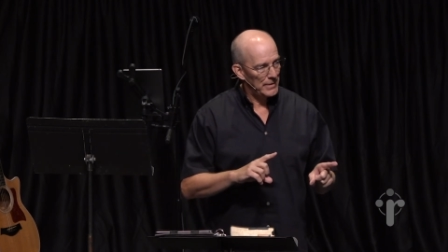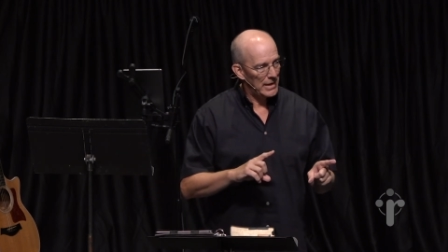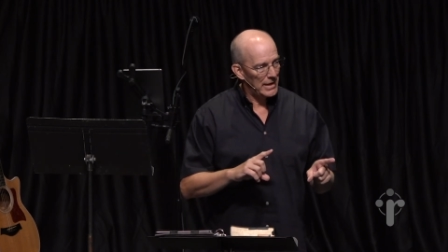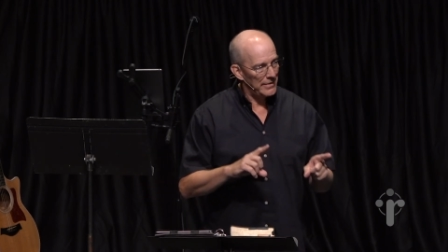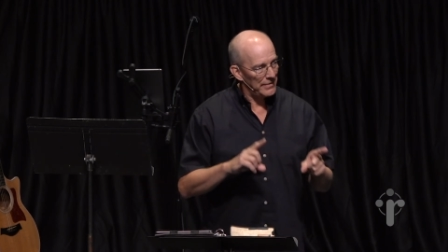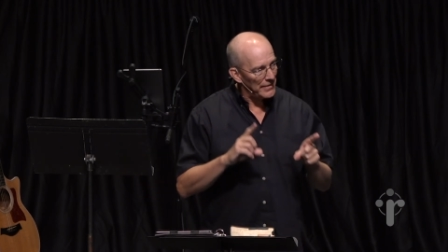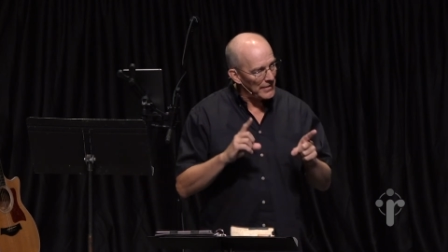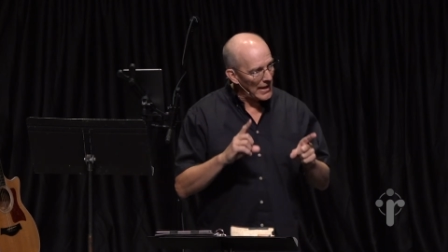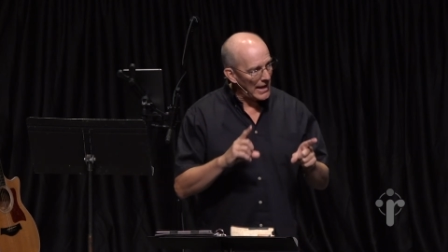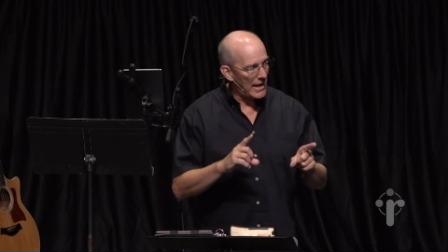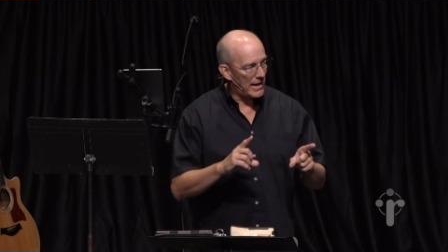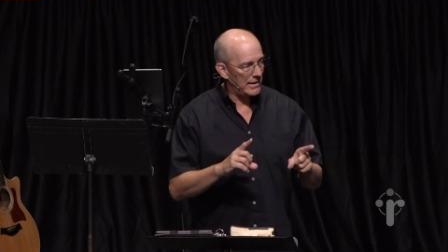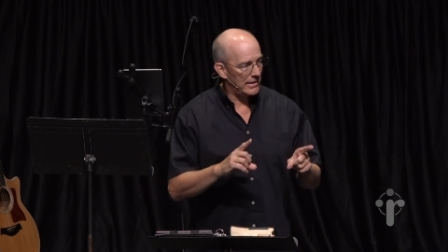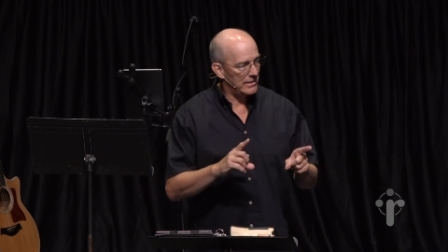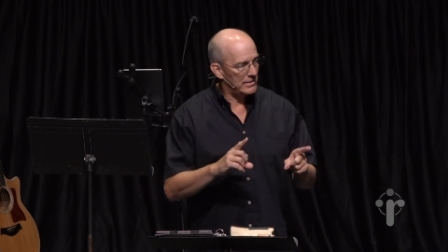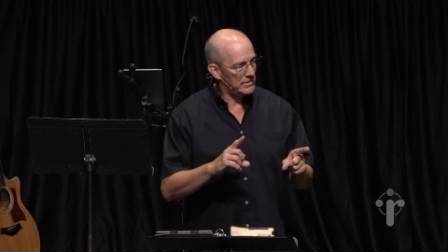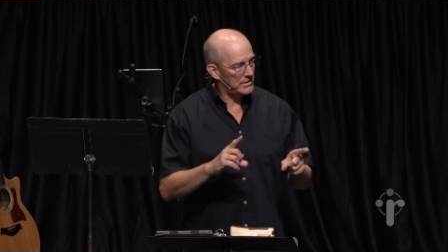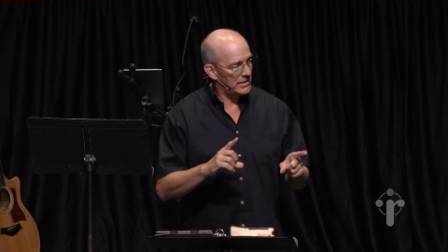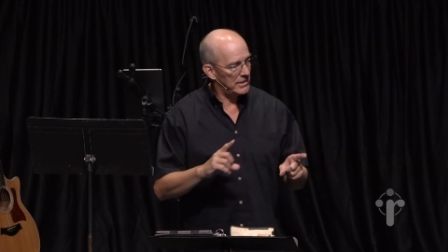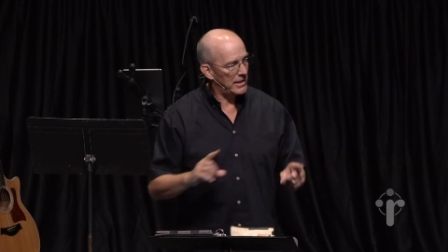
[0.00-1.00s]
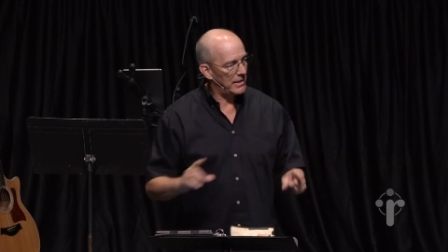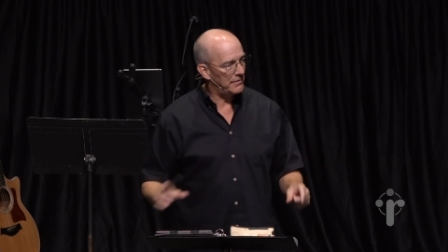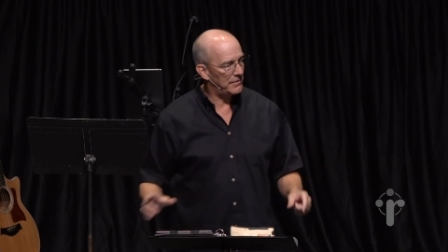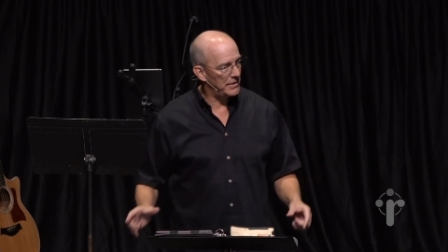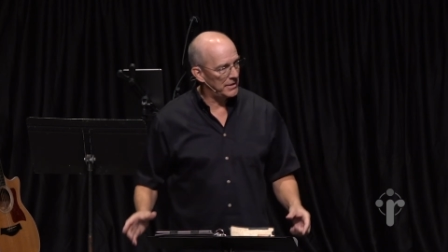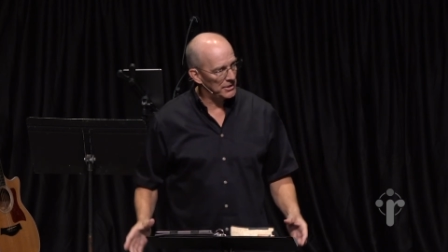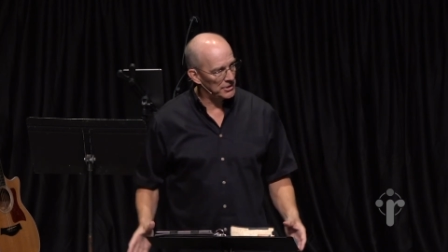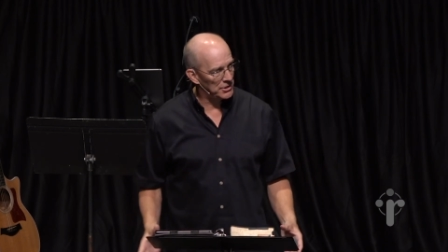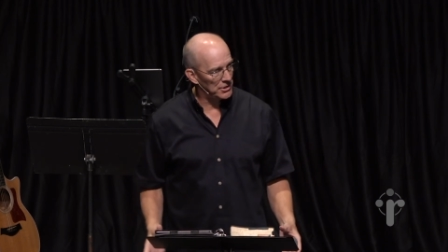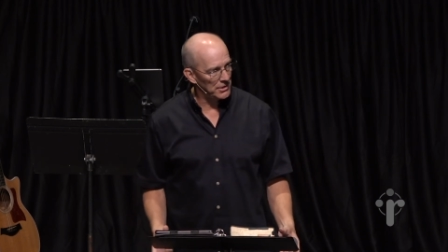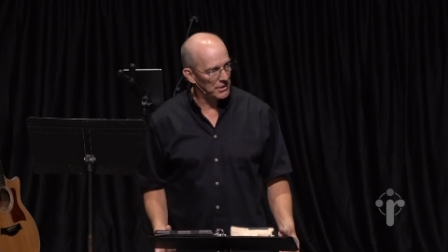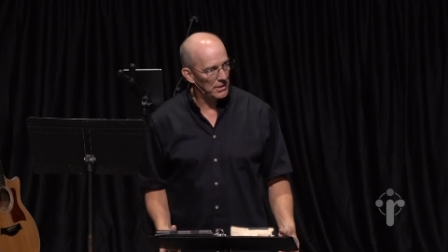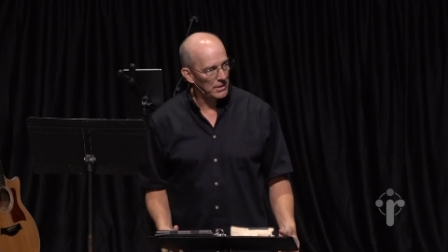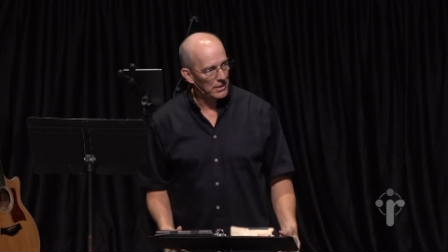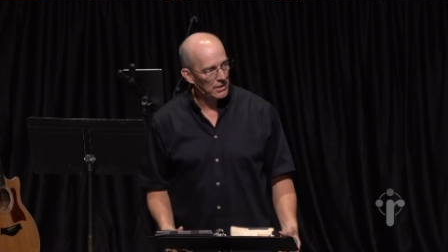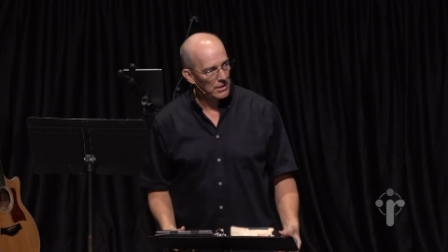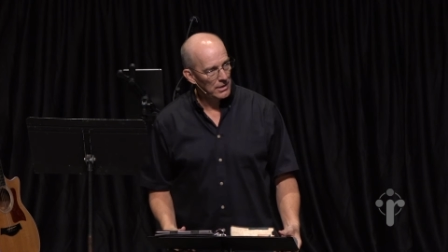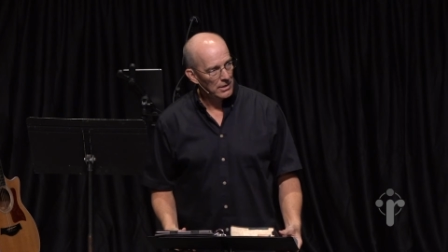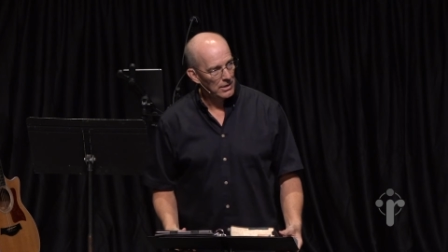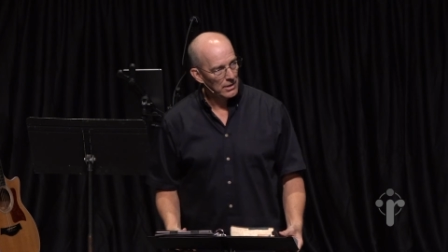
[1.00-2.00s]
And that is the definition
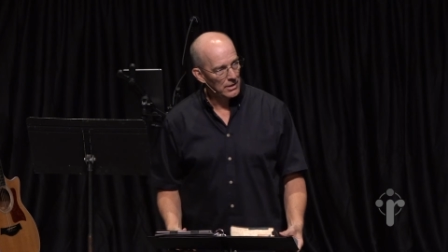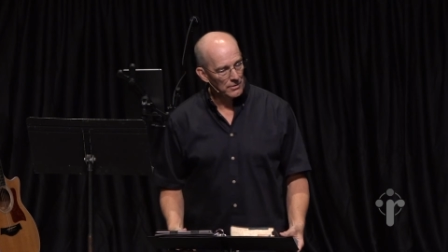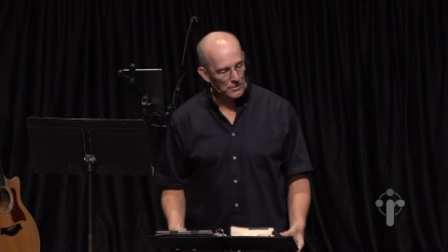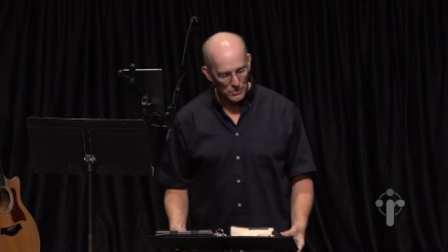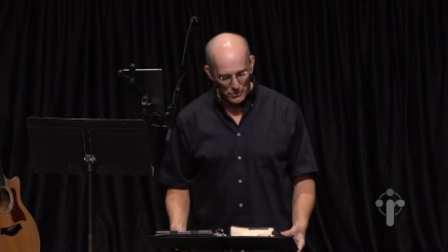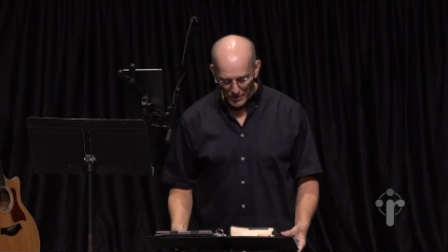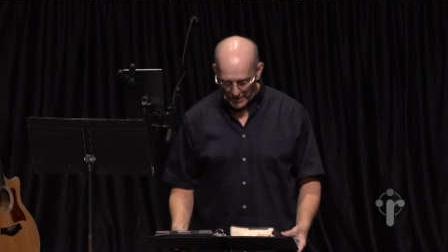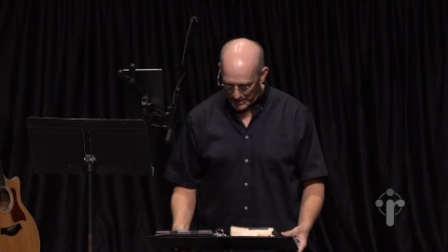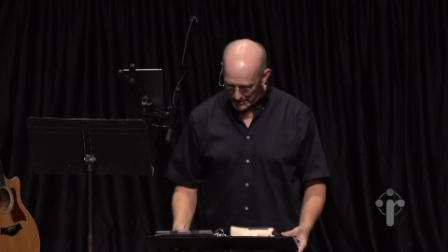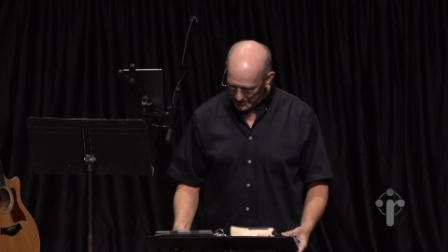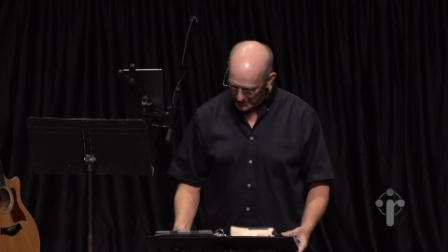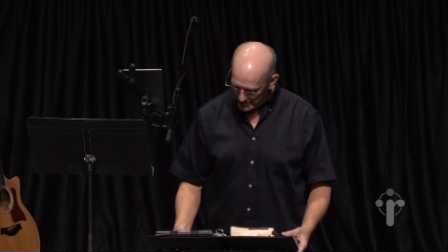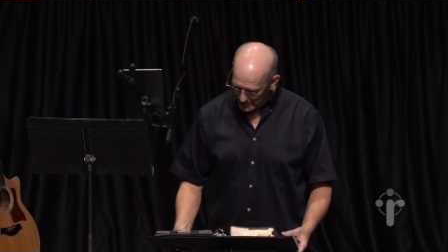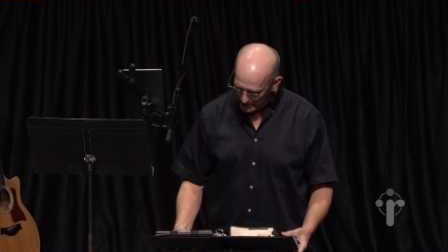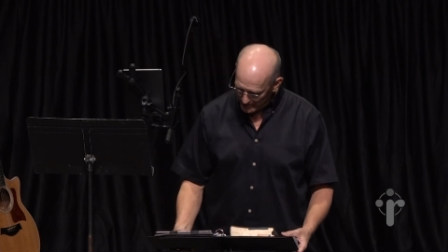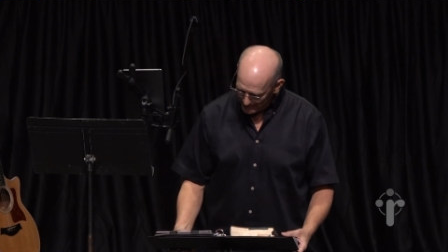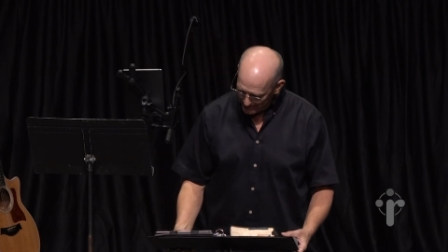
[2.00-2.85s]
of grace.